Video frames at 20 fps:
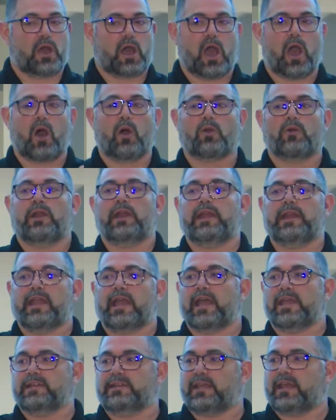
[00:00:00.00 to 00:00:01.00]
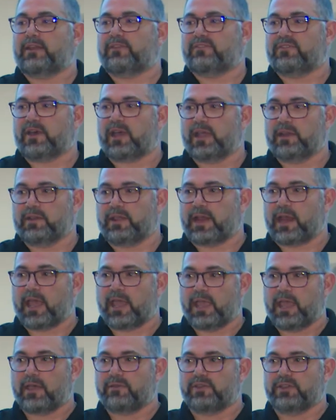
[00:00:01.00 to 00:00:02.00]
already identified that
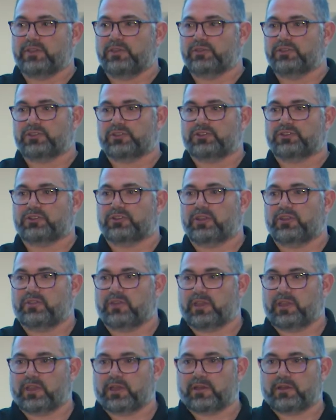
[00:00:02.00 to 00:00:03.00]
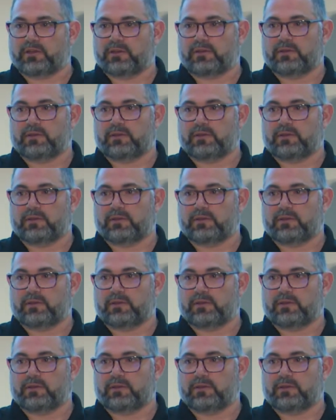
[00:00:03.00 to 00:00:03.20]
I have a user certificate.